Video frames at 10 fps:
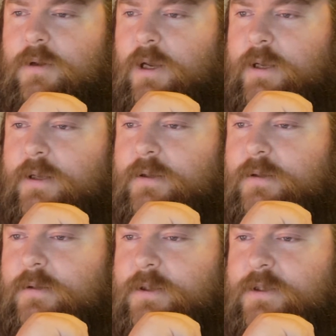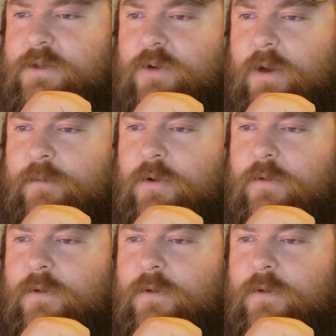height? Let's see, drop proof.